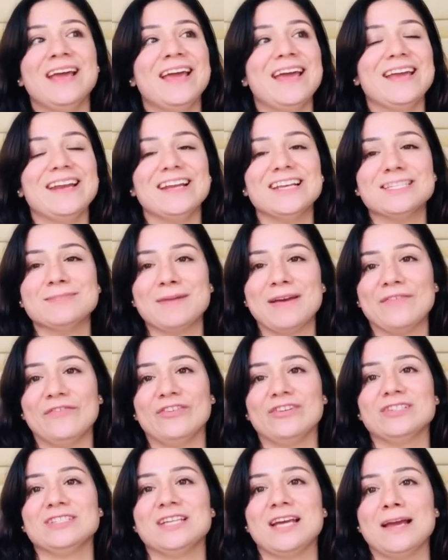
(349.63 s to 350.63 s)
It is my
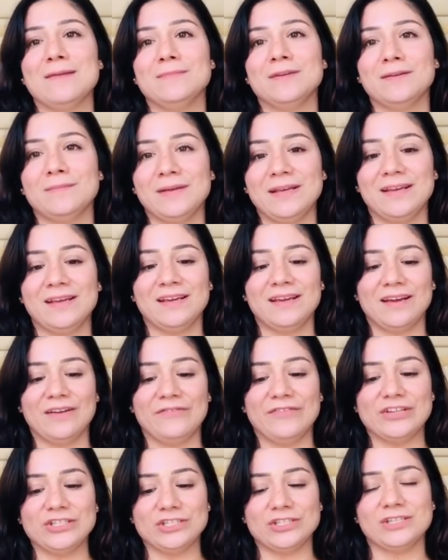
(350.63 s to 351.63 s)
first time to be
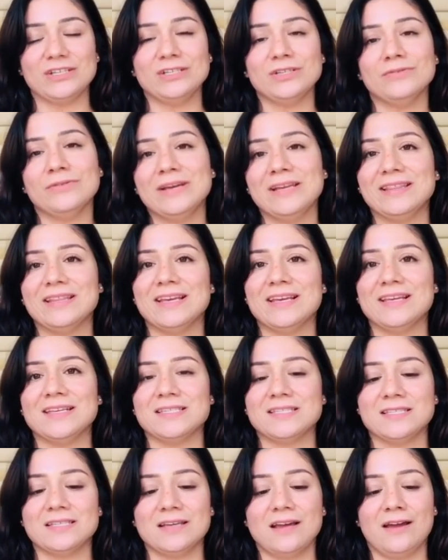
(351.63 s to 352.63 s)
officially doing
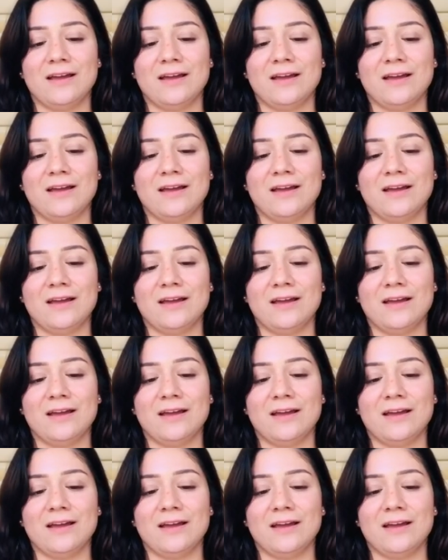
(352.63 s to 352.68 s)
this.